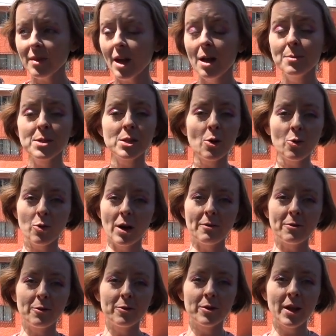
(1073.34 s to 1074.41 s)
I'm so
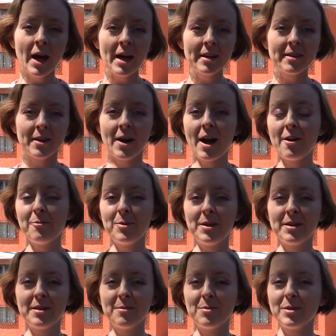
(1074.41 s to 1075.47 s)
grateful for that. There have
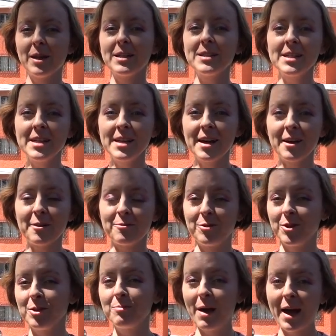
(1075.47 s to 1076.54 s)
been plenty of
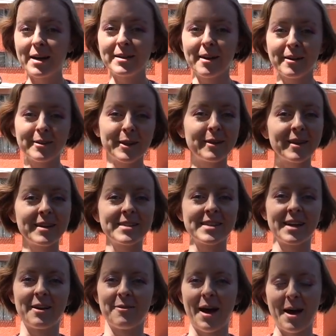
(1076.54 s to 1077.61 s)
good, bad, and ugly things
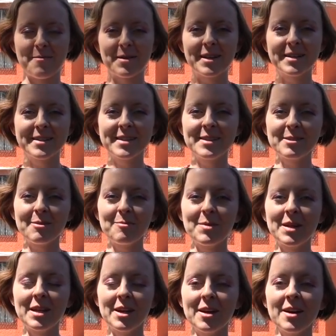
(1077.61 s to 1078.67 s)
that have happened since we've
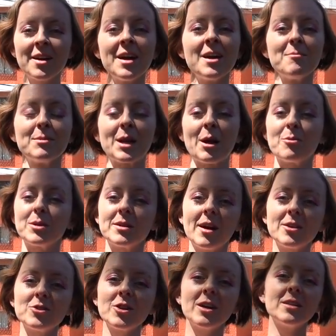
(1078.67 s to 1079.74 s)
been here, but I would
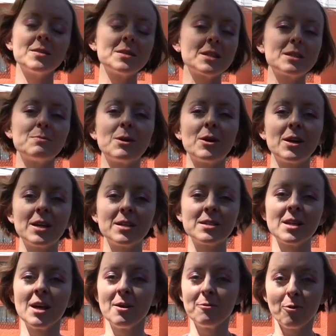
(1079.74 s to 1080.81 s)
not trade this experience
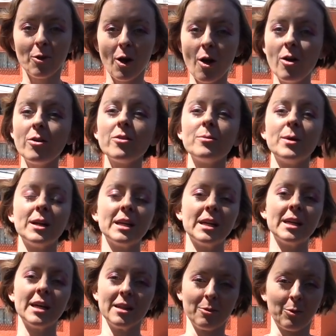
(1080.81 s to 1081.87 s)
for all the
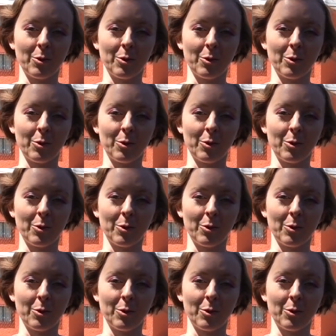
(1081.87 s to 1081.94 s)
money in the